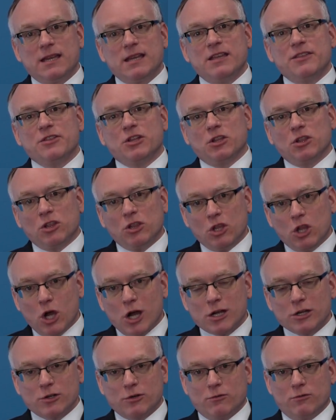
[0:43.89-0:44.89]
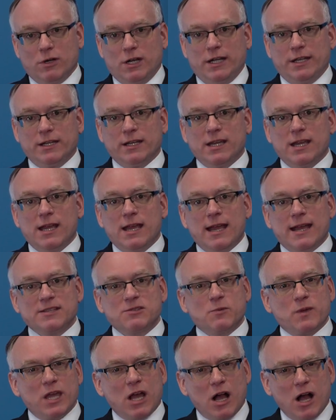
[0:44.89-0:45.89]
In the longer run,
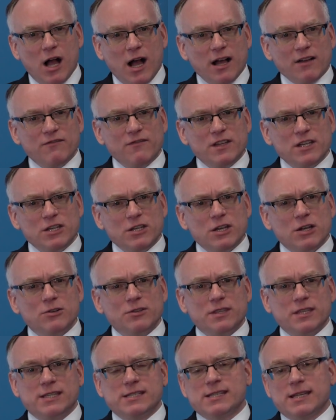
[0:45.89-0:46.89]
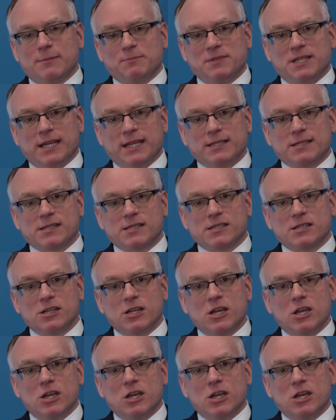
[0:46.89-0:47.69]
as we often note in these updates,